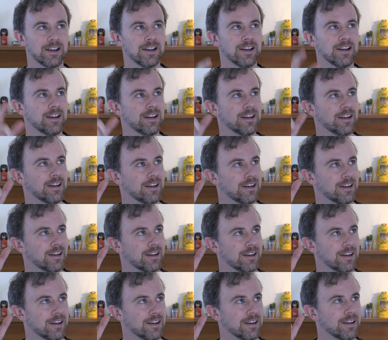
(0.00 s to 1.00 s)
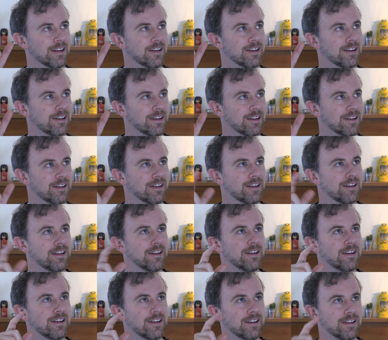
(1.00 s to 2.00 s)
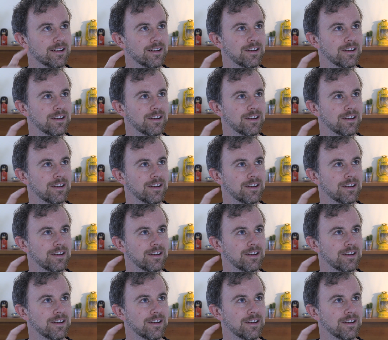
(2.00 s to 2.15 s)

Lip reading: (no one is talking)